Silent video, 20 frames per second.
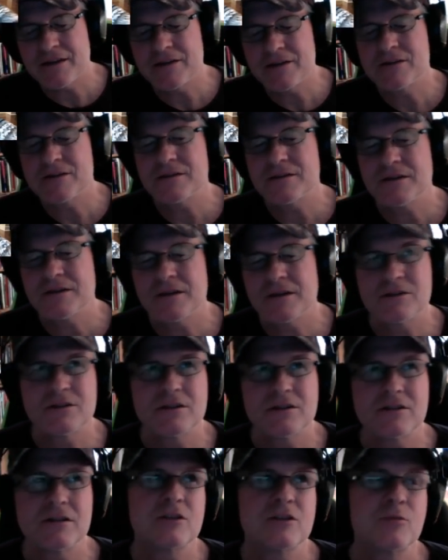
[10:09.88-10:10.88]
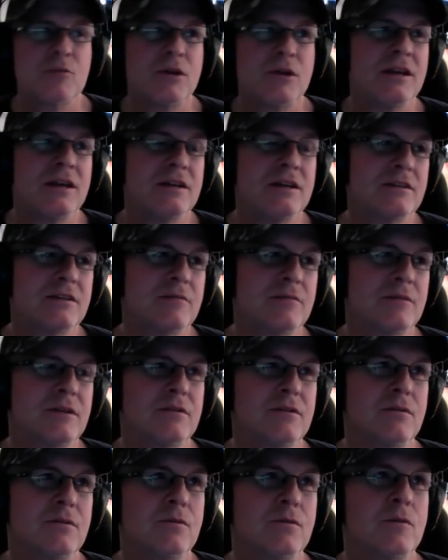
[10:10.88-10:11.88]
like I said, it's just explaining
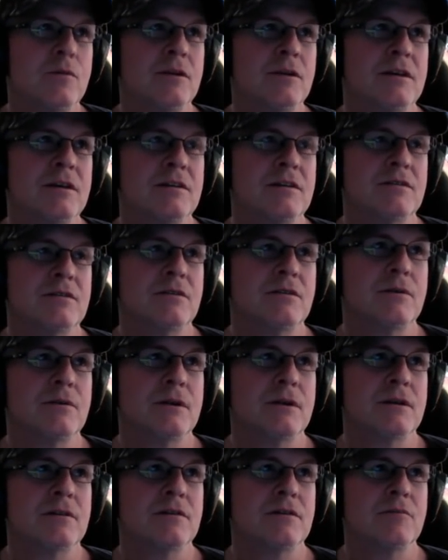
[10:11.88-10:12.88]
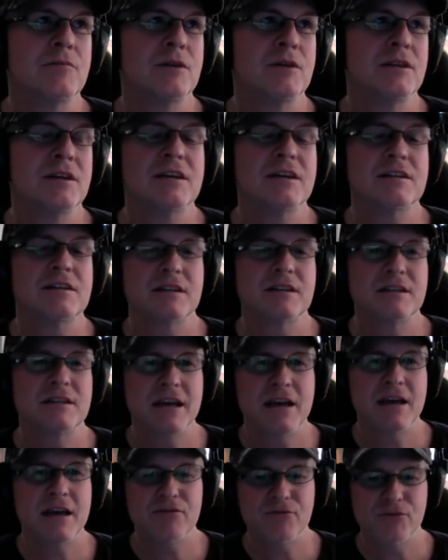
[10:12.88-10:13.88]
something to a woman is going to be the
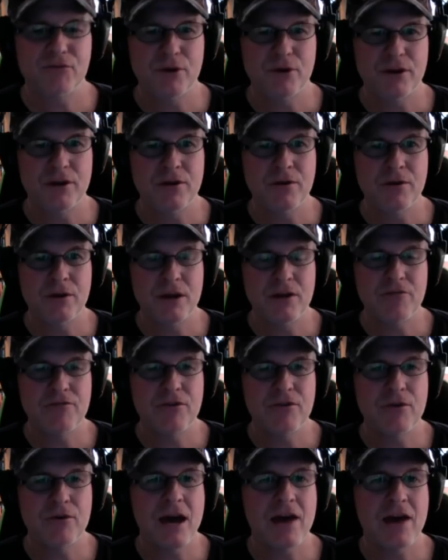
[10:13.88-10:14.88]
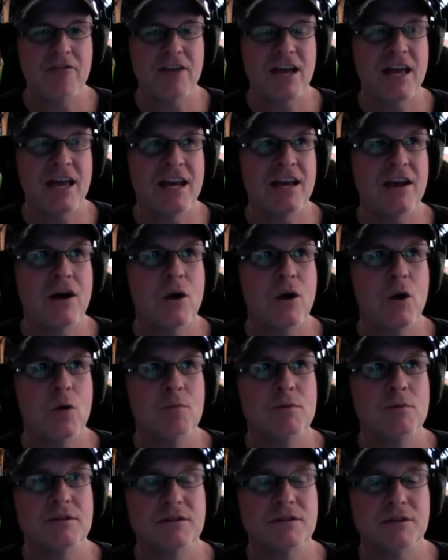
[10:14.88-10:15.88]
kiss of death for you if you have any
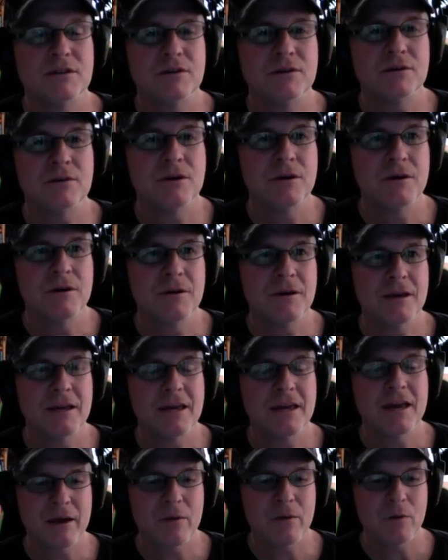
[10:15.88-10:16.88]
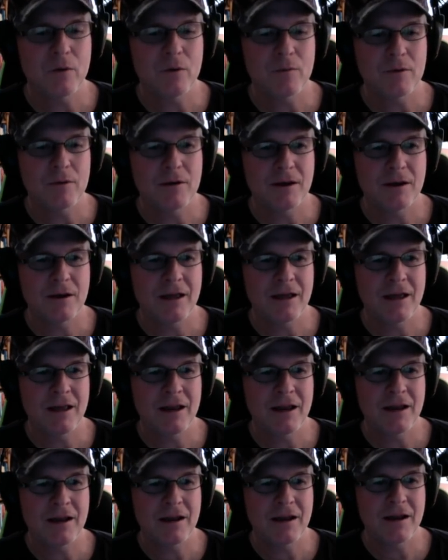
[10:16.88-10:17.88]
hopes to get with that
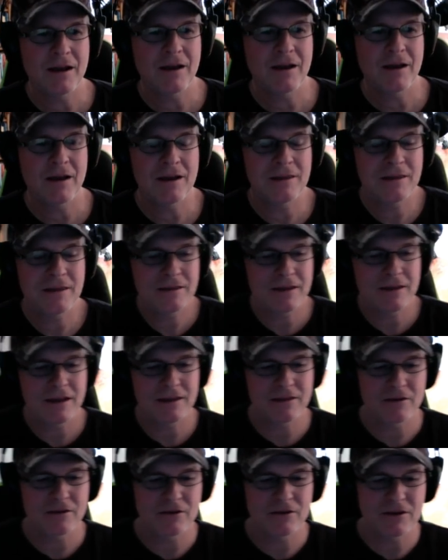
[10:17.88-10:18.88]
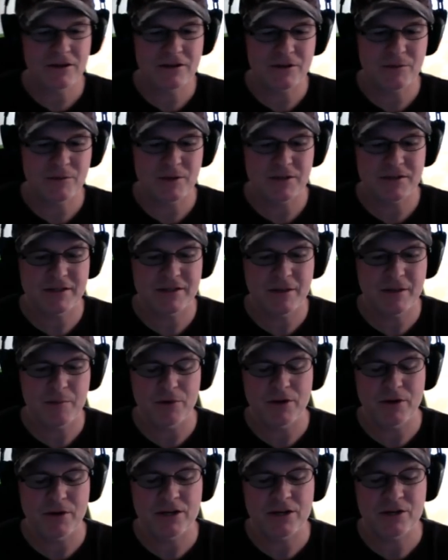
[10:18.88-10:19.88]
woman. And I think that there needs to be a
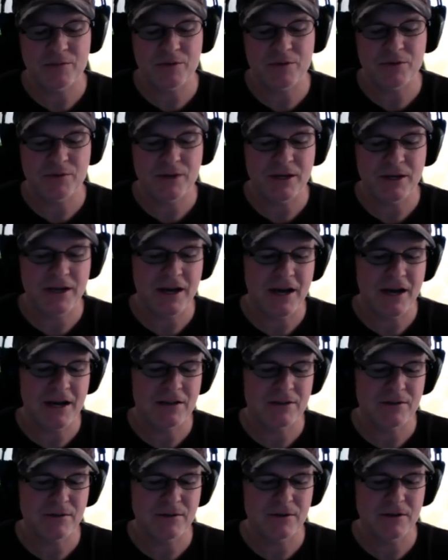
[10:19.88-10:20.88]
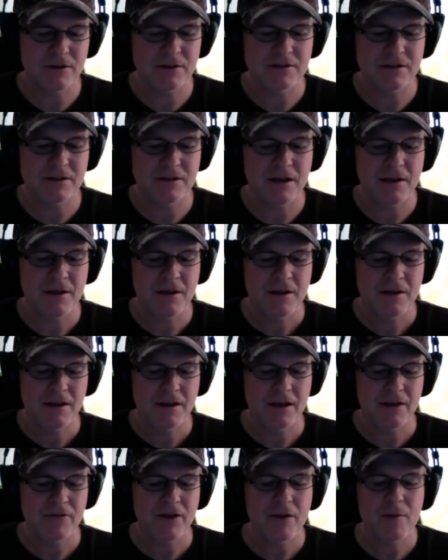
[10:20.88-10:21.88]
separation between guys who are going to
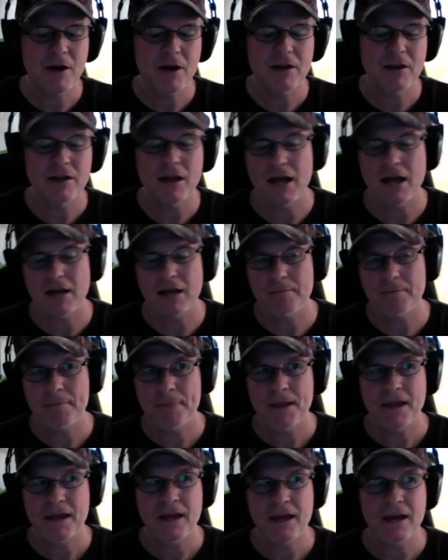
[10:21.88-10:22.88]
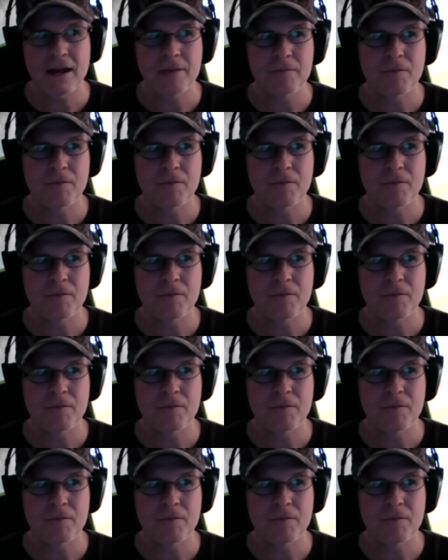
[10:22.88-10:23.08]
say, like, if I'm online